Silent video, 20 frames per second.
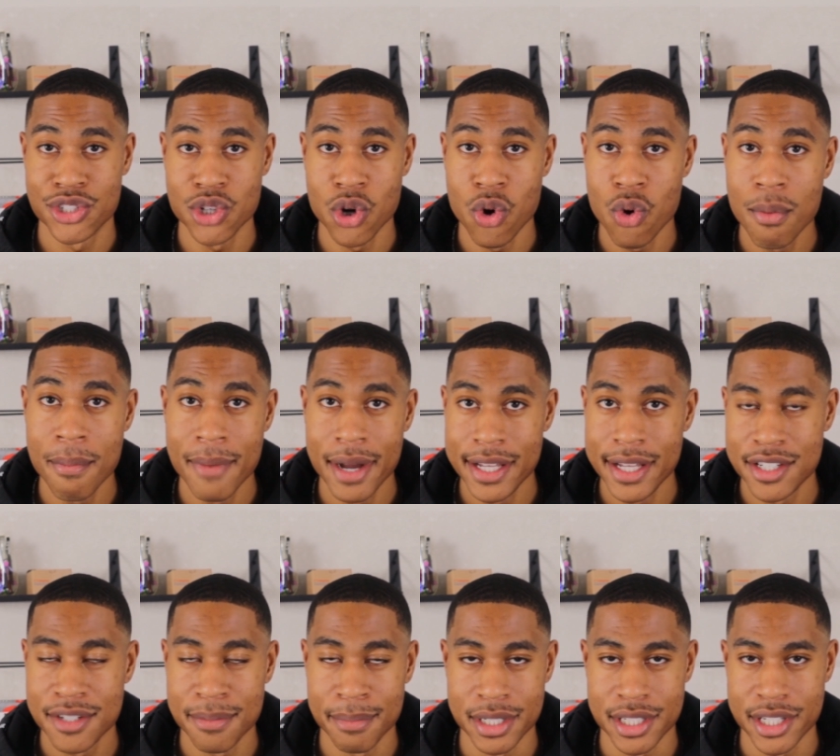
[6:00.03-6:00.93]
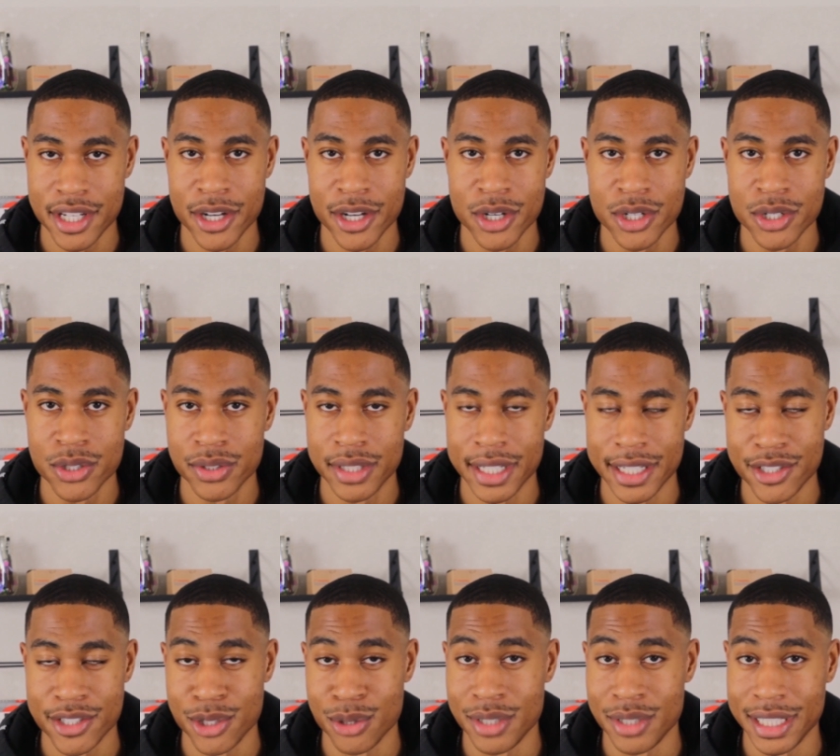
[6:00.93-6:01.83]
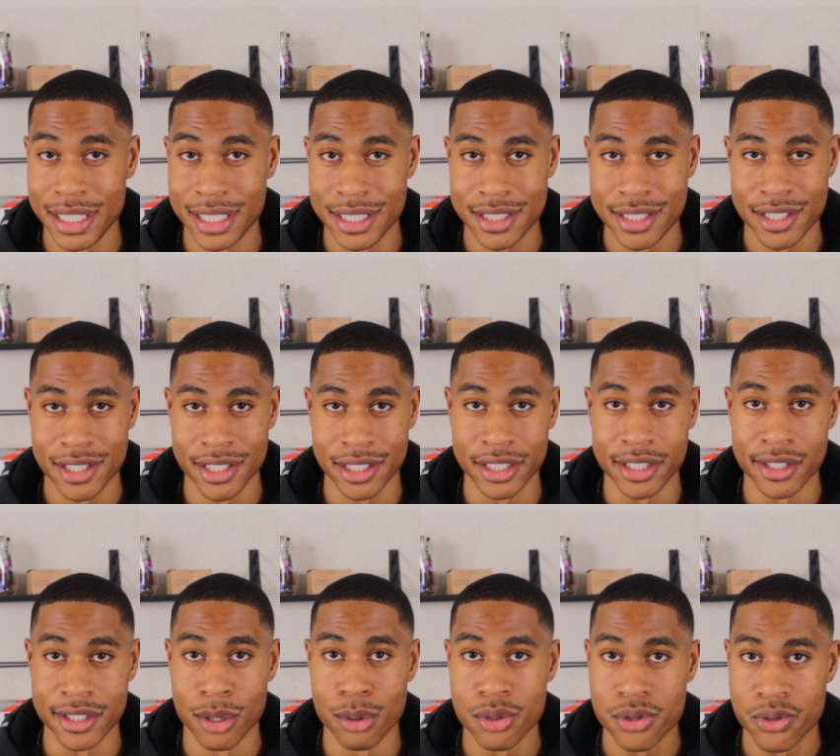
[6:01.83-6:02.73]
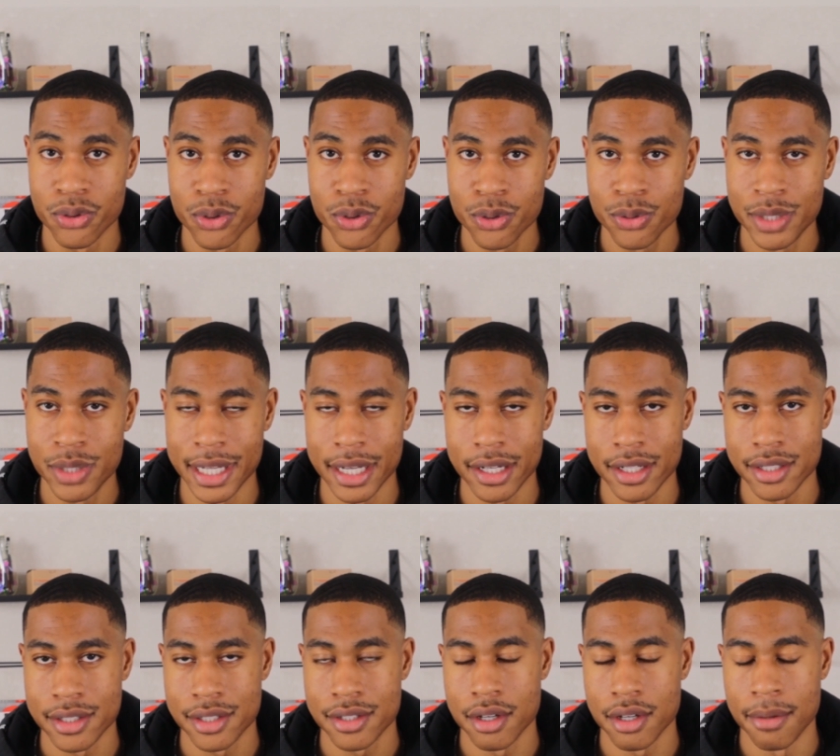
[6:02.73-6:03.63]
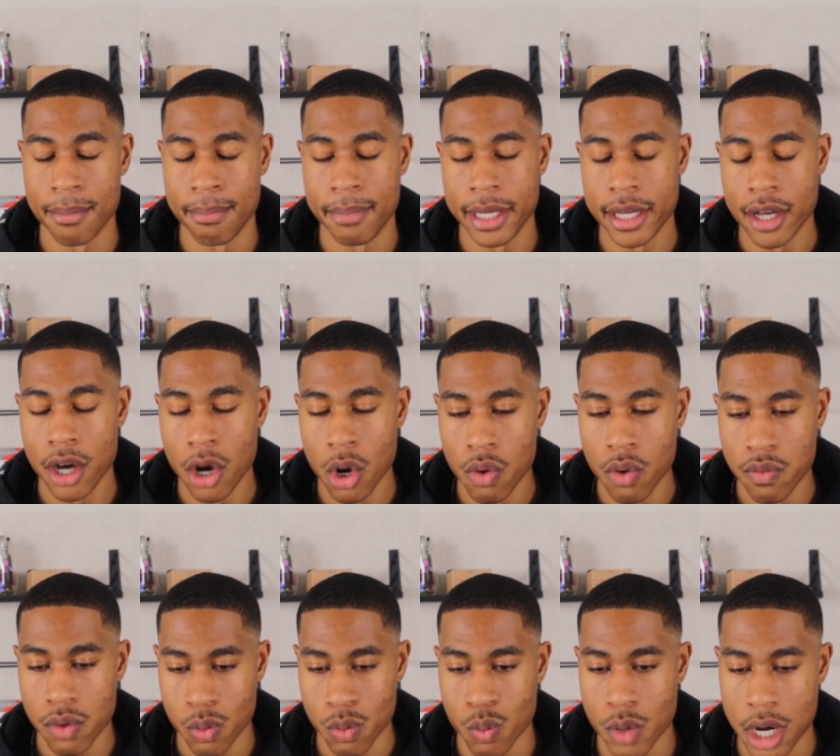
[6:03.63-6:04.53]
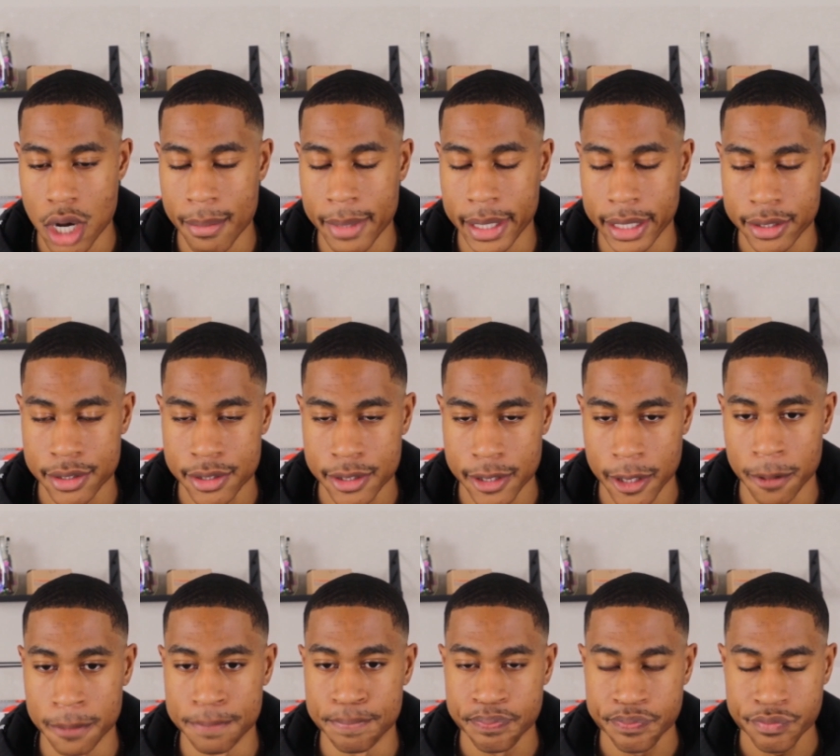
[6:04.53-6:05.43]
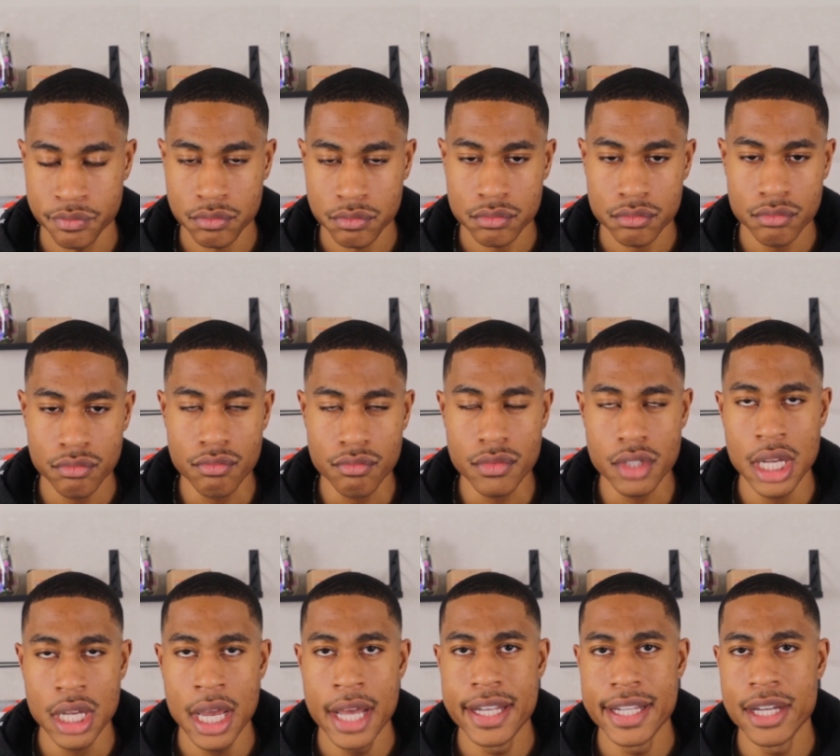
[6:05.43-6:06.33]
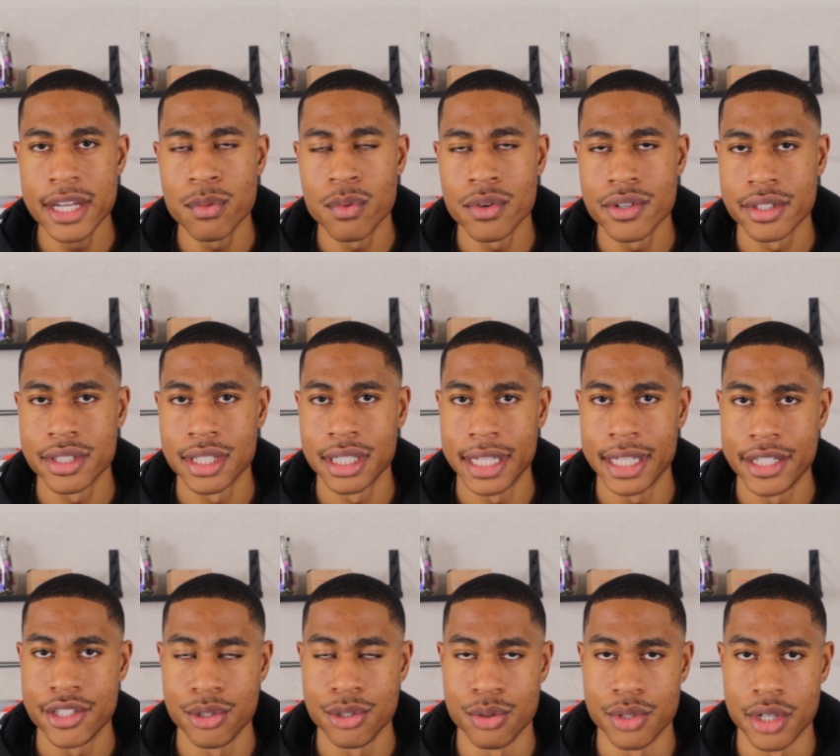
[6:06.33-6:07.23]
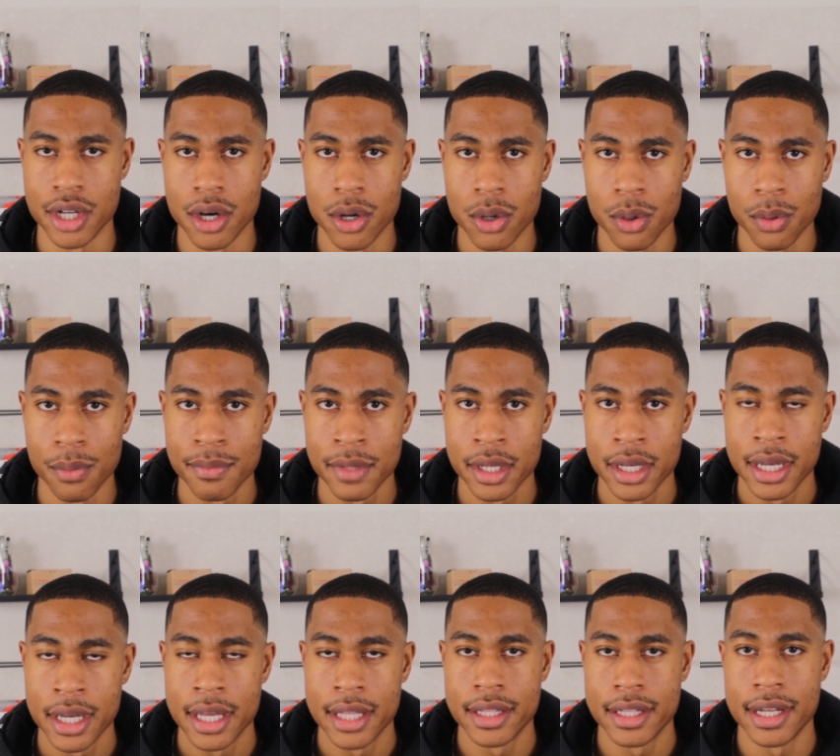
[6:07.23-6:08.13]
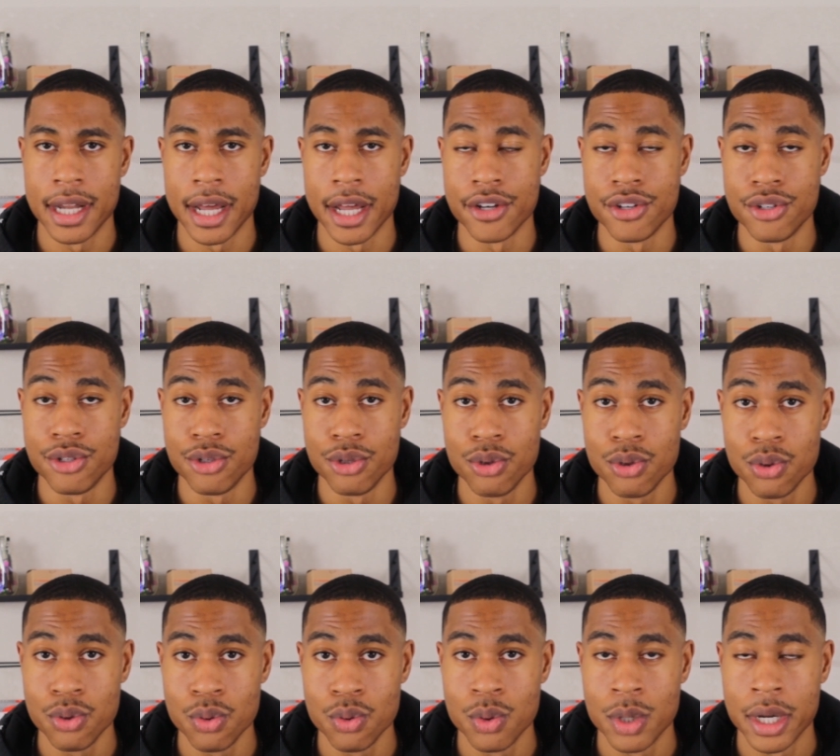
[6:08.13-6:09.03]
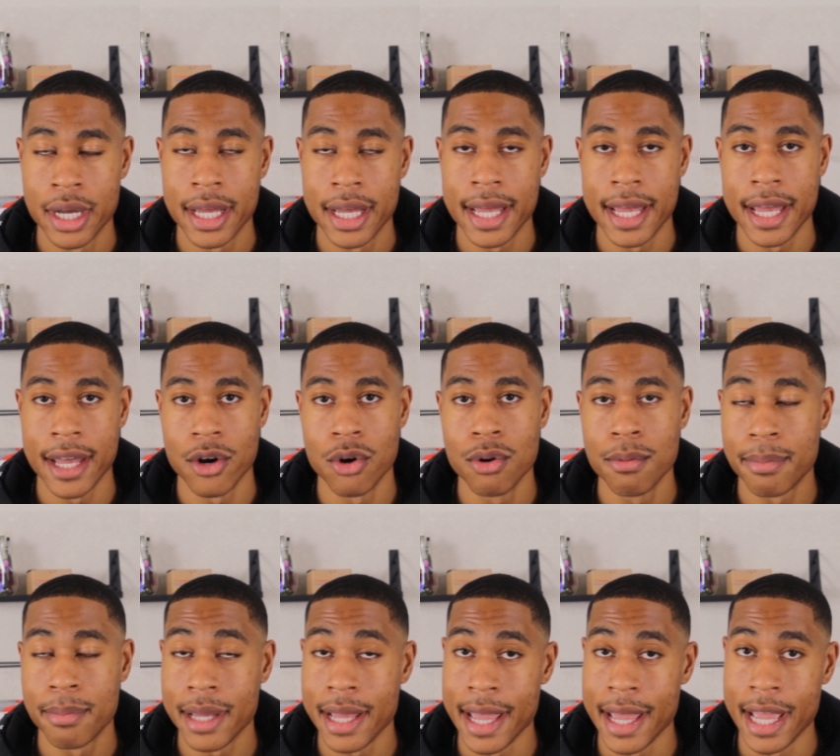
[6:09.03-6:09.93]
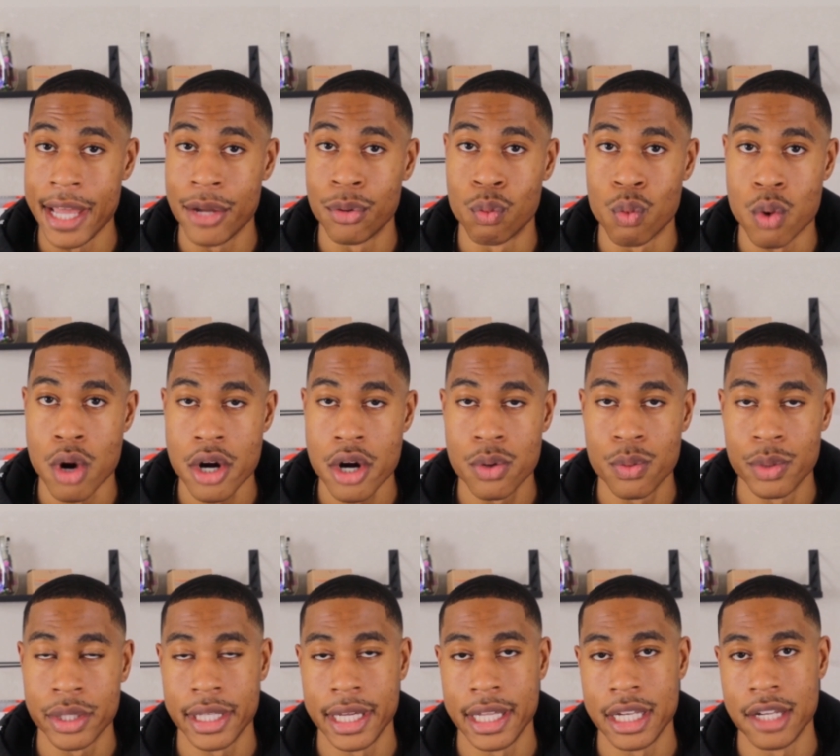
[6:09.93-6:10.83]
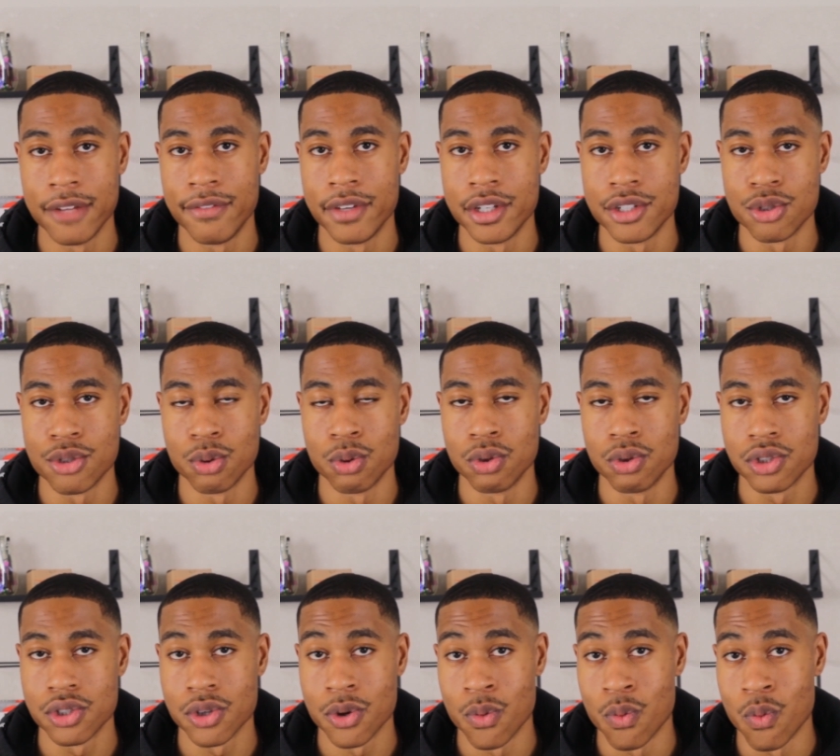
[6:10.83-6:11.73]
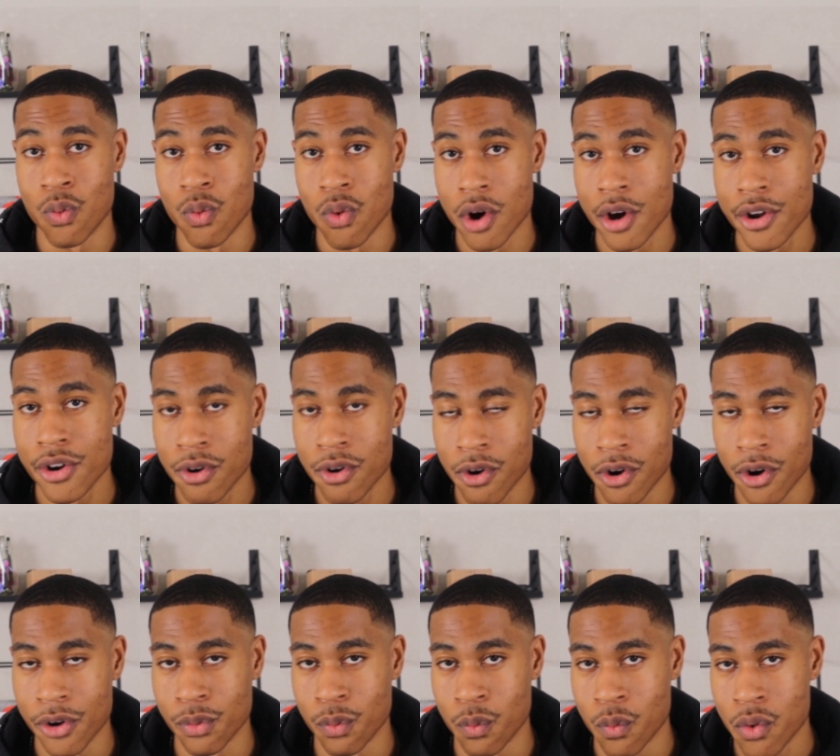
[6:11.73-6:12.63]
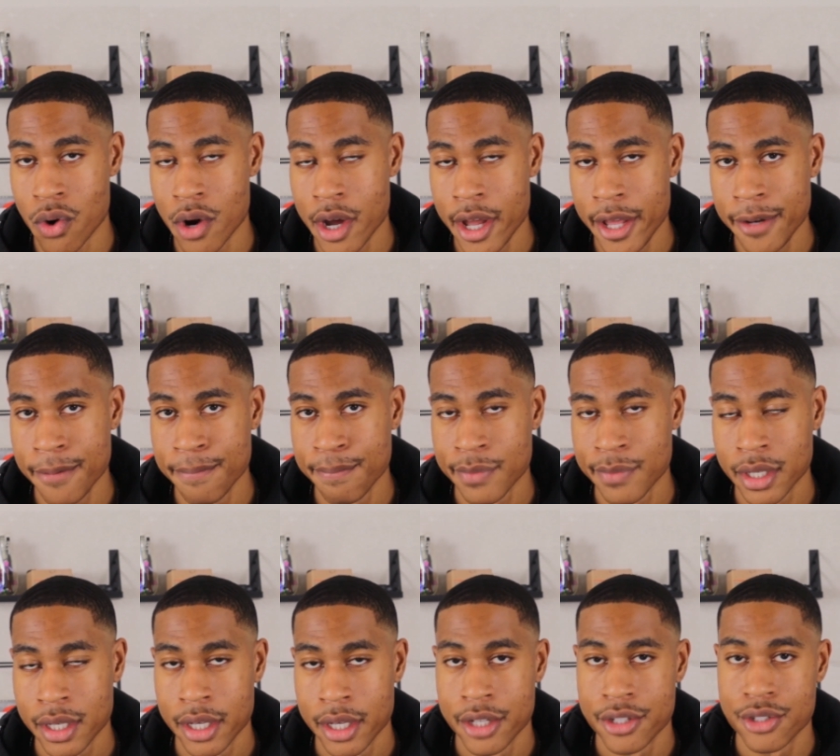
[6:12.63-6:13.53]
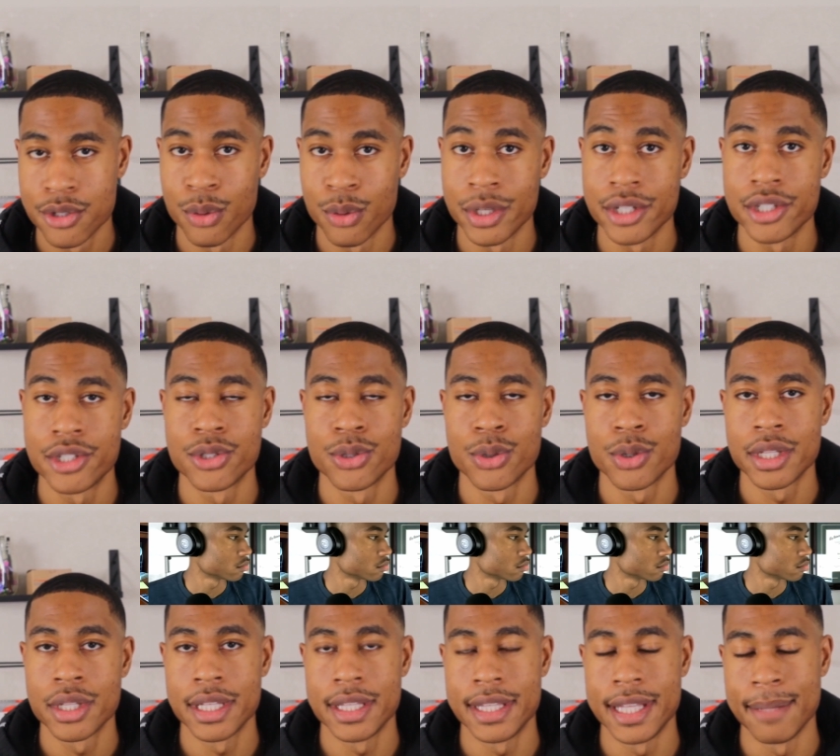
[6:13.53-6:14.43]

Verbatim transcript: so much material that you need to go through that it's a bit overwhelming. So I did want to let you know that I do help and work with individuals one-on-one to ensure